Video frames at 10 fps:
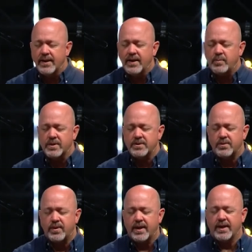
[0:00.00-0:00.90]
help us
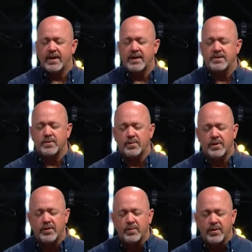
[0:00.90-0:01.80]
to recognize the
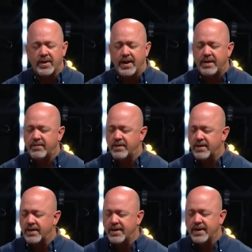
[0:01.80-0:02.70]
world will
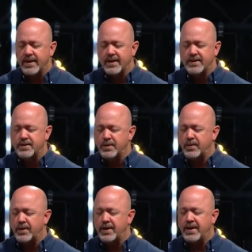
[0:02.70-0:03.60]
never
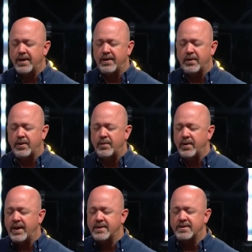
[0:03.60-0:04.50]
enjoy or
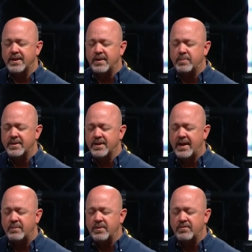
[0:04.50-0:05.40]
raise up a
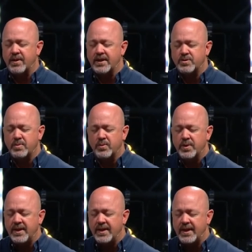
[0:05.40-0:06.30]
time of rest, but
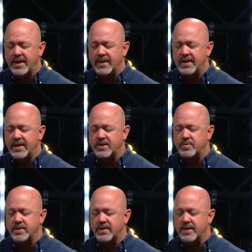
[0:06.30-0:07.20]
we need it
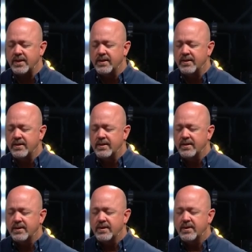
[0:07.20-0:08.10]
desperately.
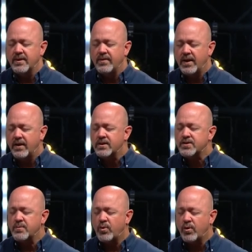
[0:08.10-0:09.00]
And there are
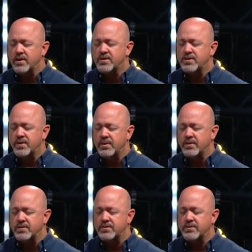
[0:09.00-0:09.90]
some worn
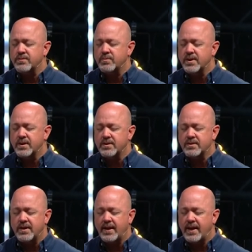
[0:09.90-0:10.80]
souls
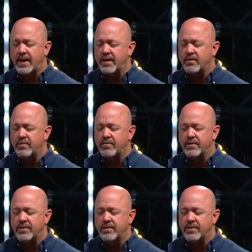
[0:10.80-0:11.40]
because they have,